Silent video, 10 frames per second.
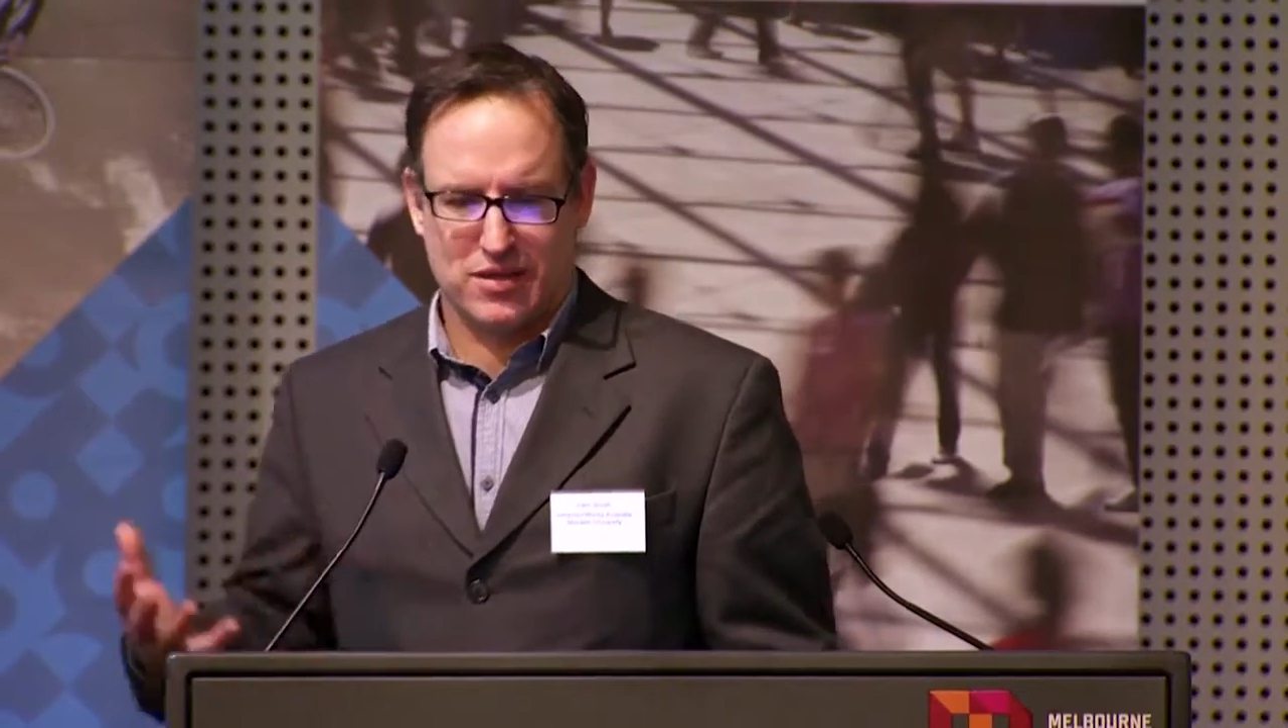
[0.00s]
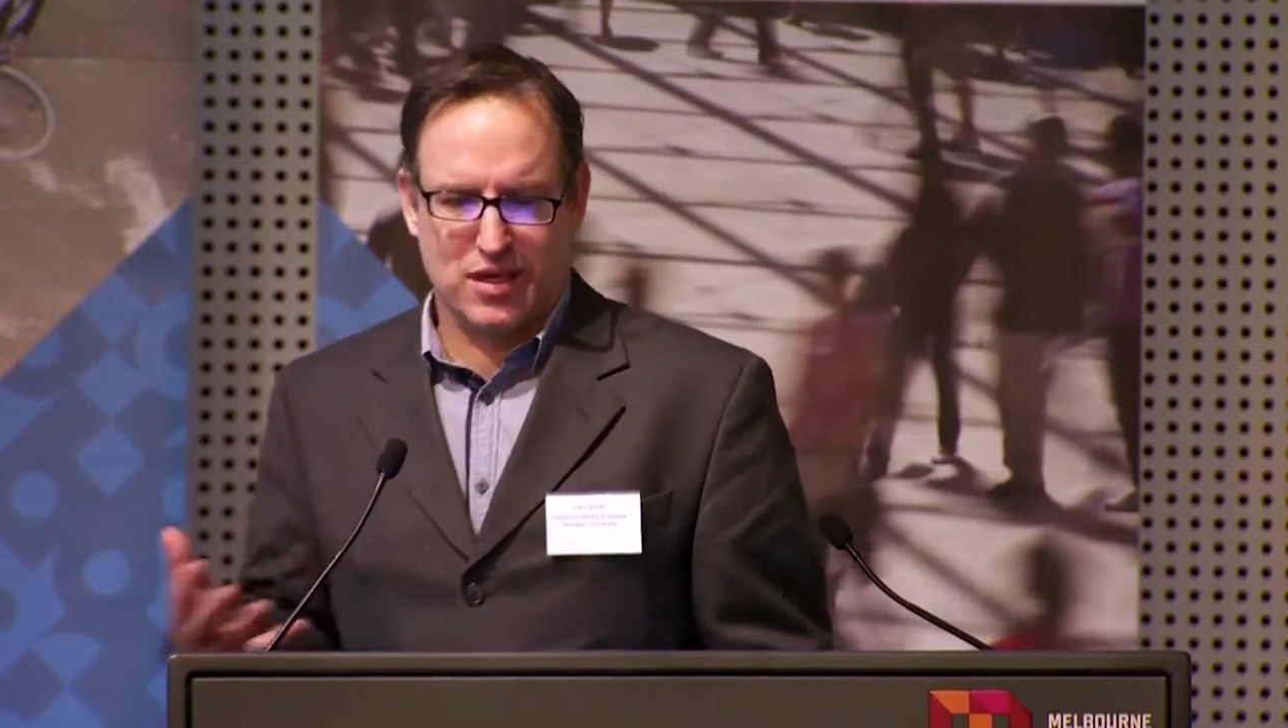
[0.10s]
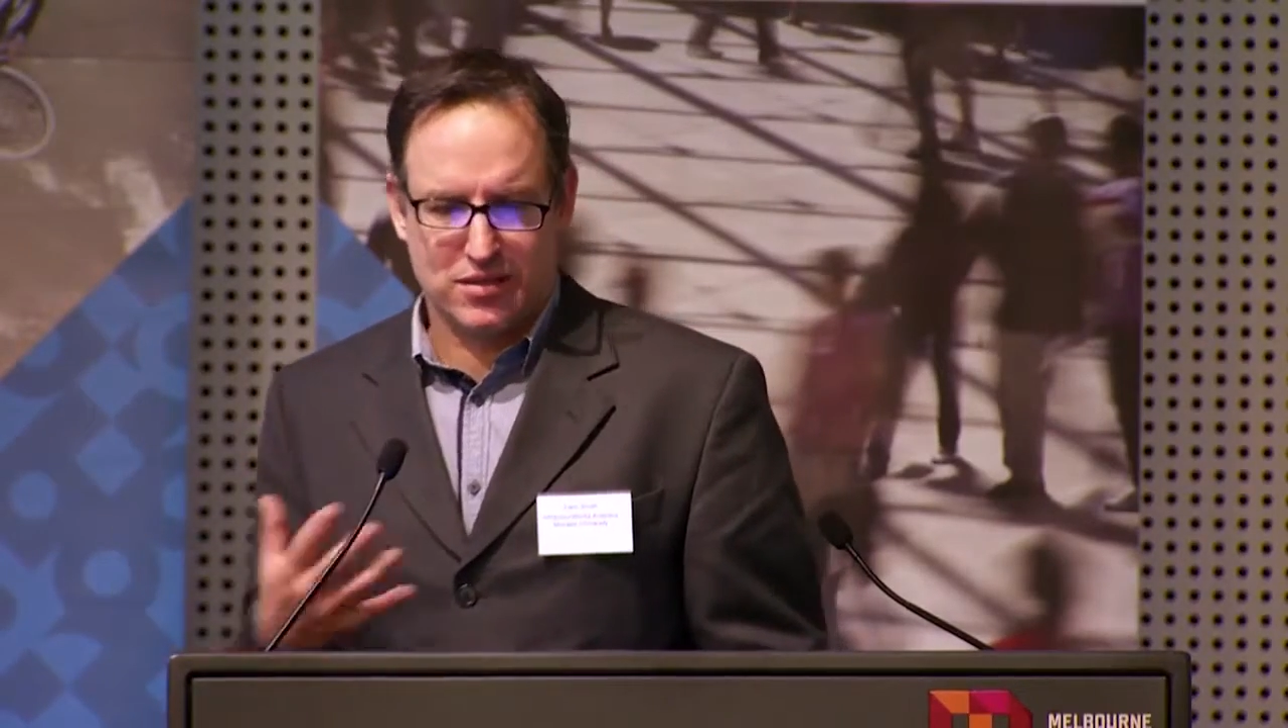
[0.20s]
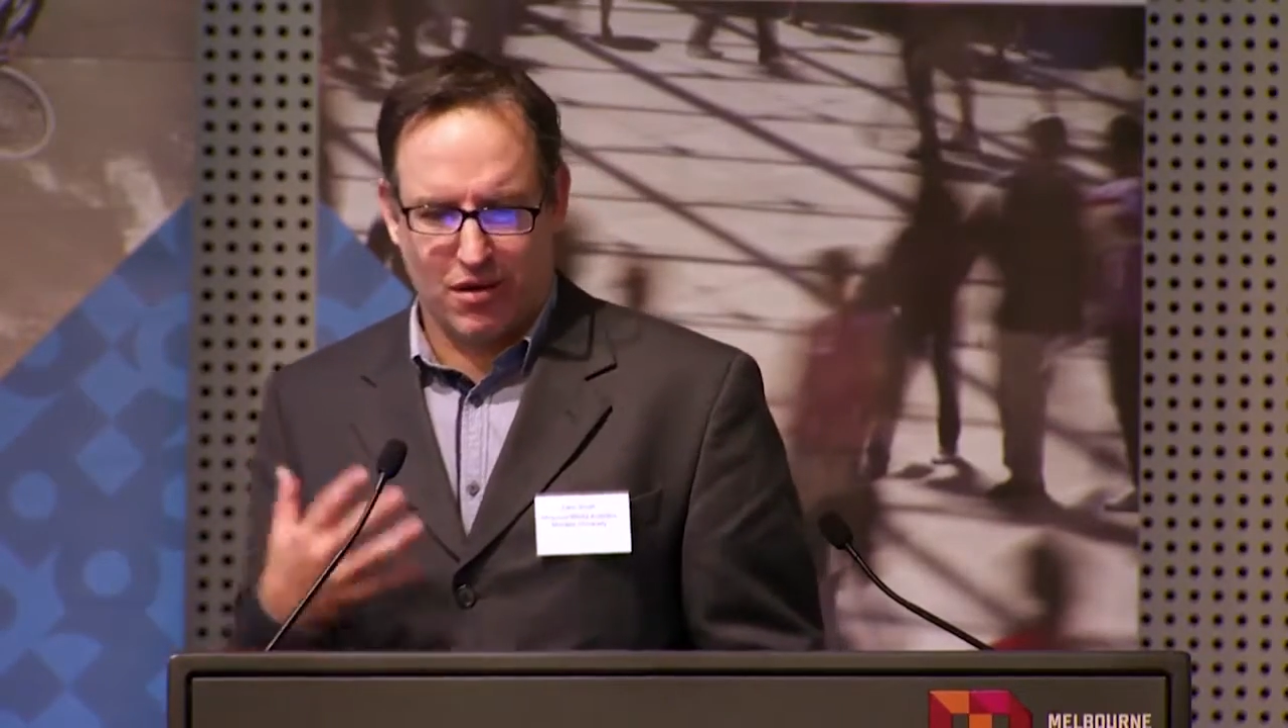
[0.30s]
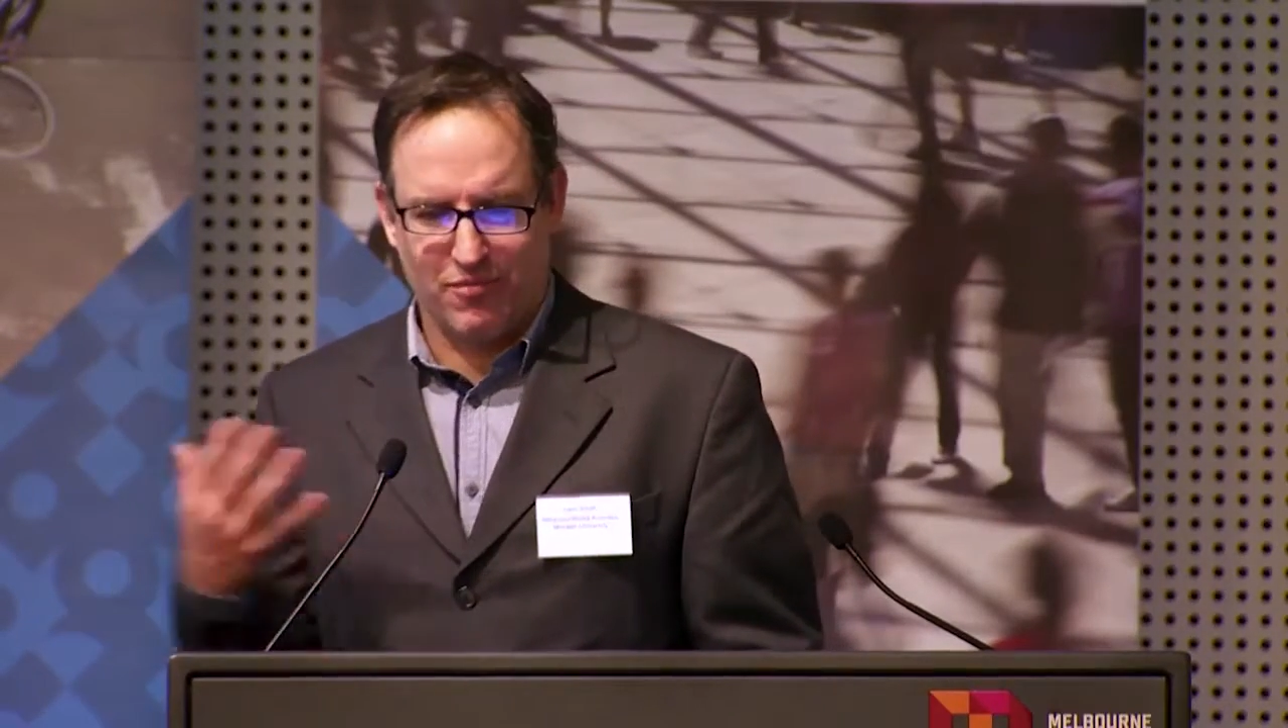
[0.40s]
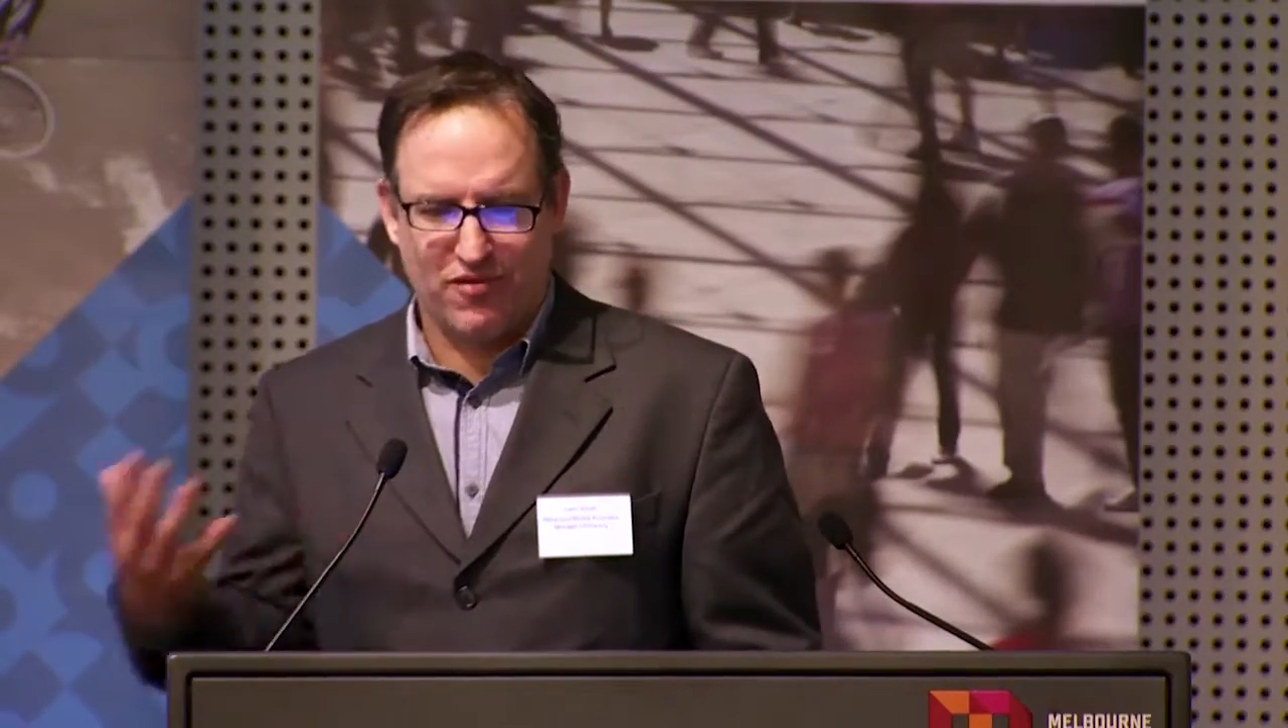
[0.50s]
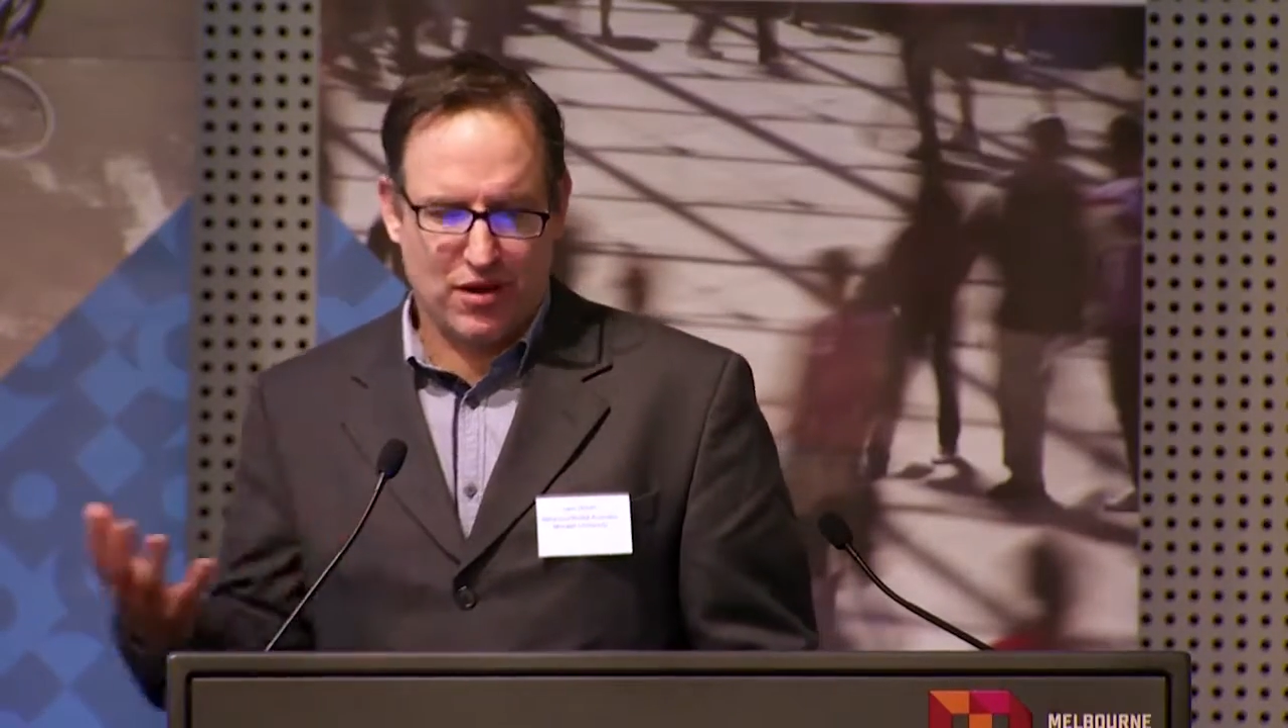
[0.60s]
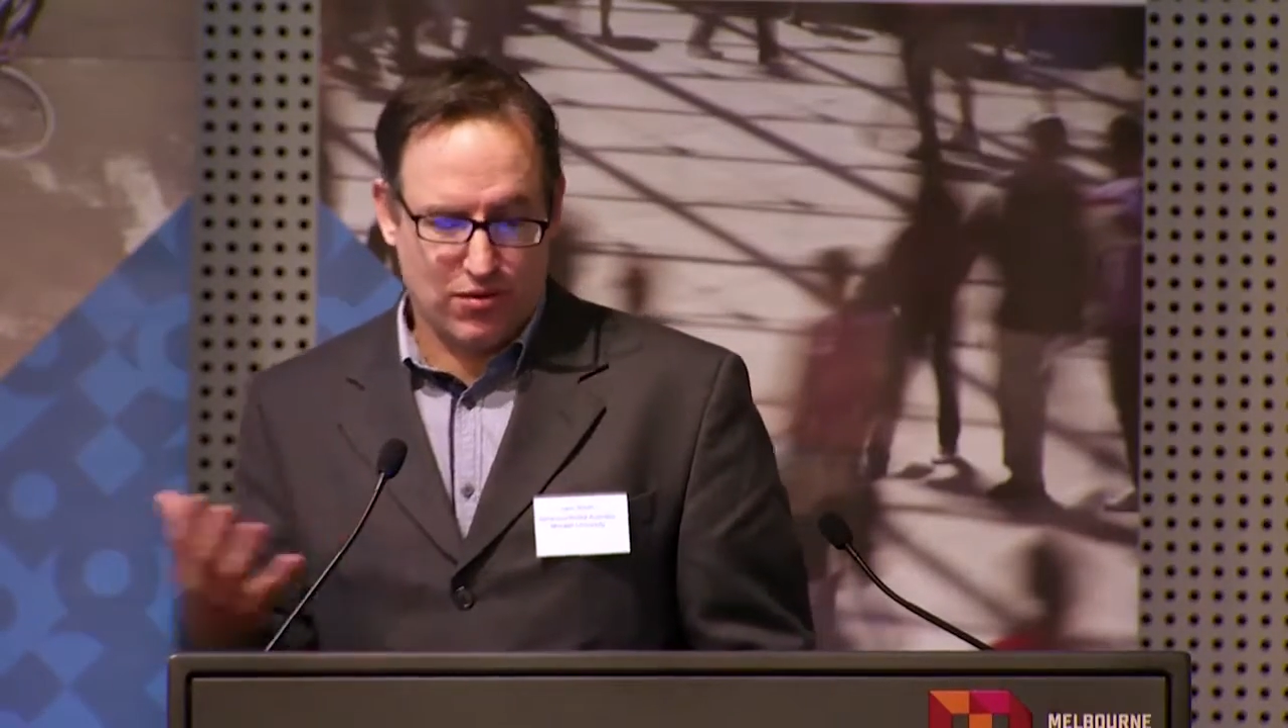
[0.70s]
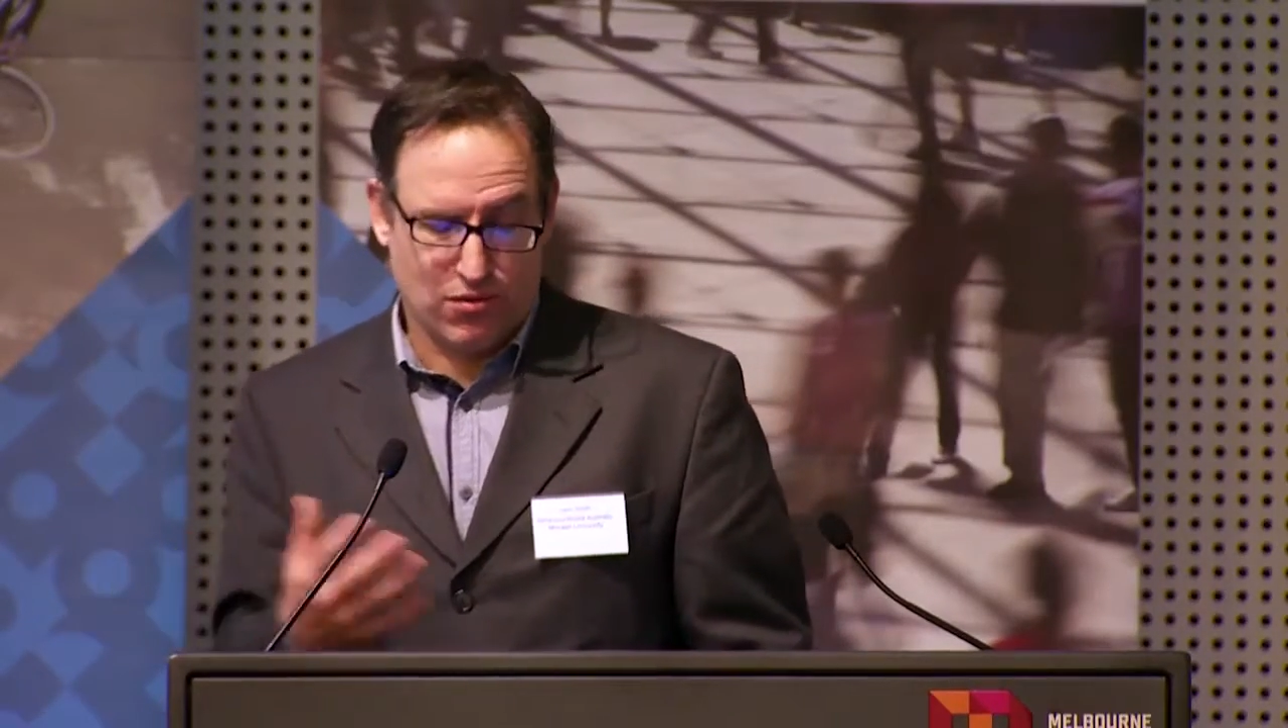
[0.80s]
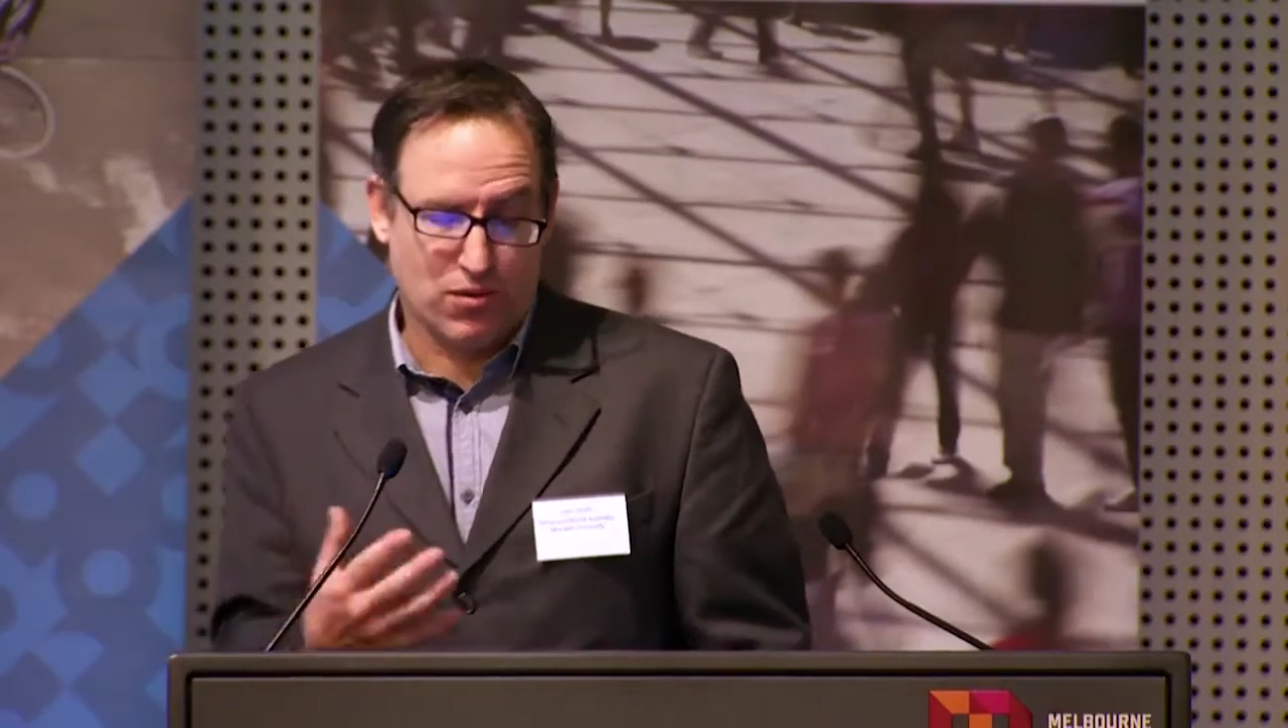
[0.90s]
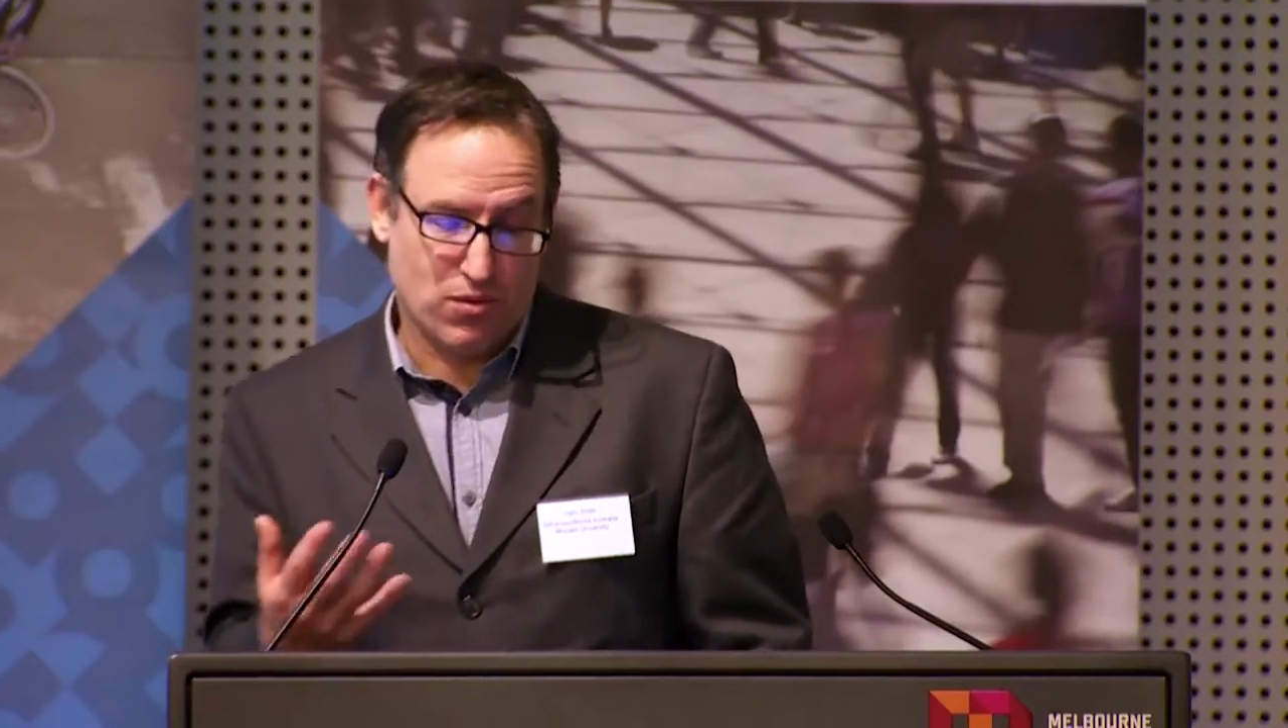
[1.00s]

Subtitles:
says I'm fit or